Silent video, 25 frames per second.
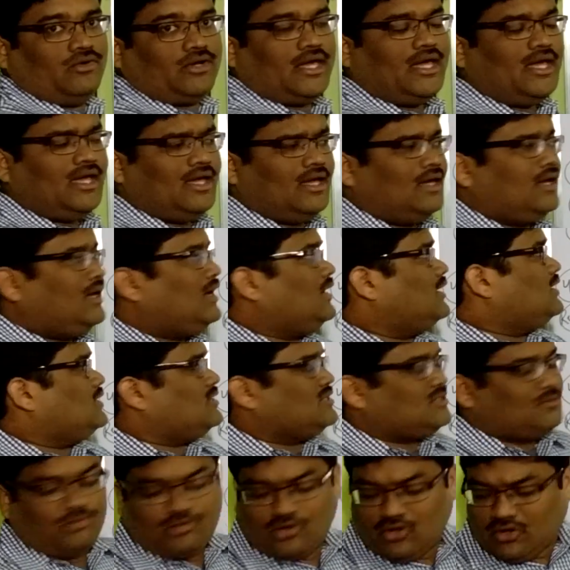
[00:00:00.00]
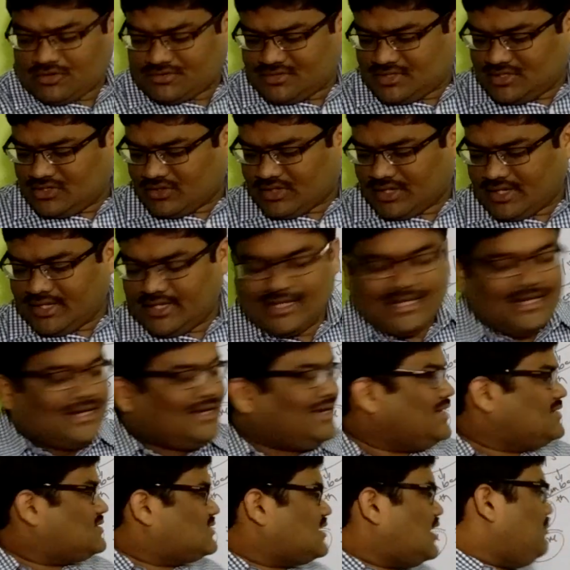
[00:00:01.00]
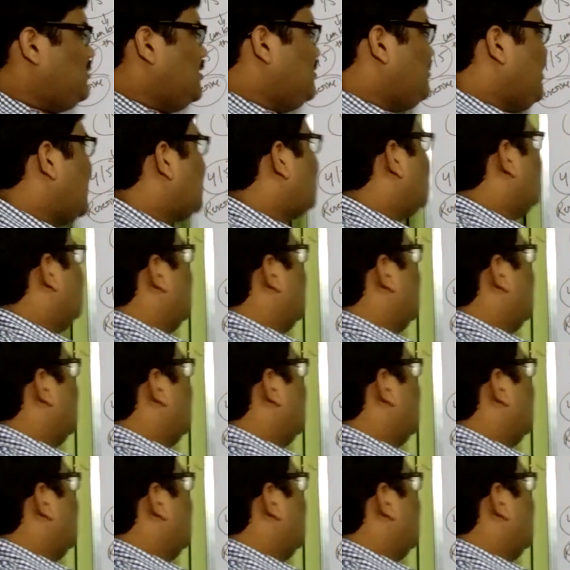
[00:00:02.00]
Okay, this about oxygen. Okay, let's coming back